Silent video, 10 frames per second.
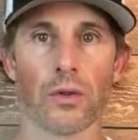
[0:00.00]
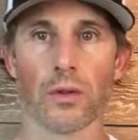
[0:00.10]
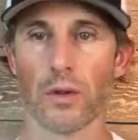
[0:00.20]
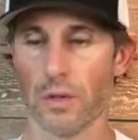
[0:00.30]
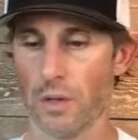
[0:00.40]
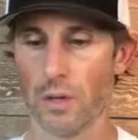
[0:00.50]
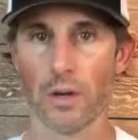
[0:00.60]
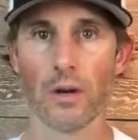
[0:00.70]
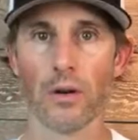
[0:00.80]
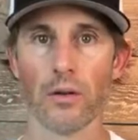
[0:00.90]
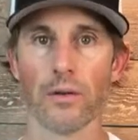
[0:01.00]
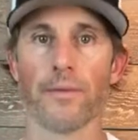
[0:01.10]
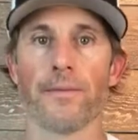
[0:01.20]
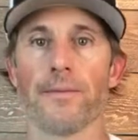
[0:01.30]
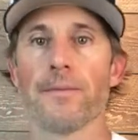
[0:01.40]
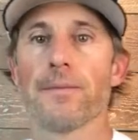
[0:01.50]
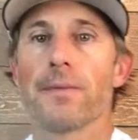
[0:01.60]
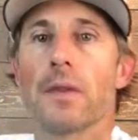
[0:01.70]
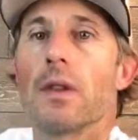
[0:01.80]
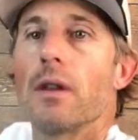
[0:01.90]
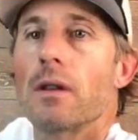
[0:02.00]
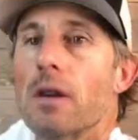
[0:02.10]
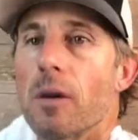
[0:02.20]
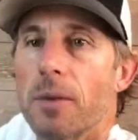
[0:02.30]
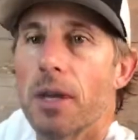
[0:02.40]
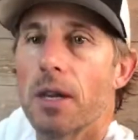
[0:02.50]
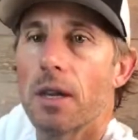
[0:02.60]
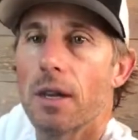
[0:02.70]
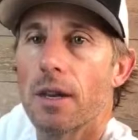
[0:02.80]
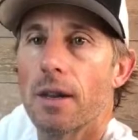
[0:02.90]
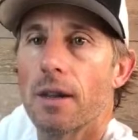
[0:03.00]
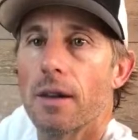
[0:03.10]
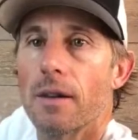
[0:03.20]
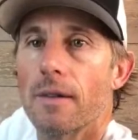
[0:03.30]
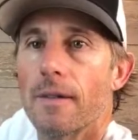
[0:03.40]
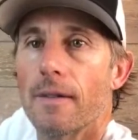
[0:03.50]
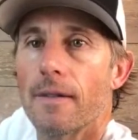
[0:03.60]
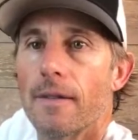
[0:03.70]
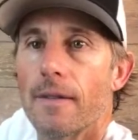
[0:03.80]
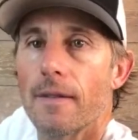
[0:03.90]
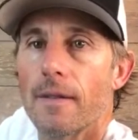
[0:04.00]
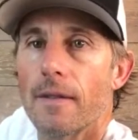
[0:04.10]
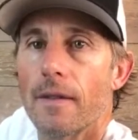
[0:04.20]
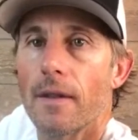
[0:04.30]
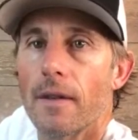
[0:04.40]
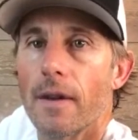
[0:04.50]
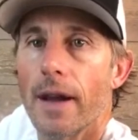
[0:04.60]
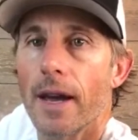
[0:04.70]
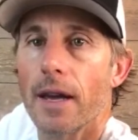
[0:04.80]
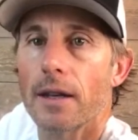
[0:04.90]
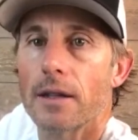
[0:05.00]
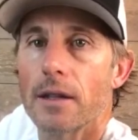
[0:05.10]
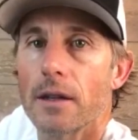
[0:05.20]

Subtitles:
Good to go. That's coming in. Right.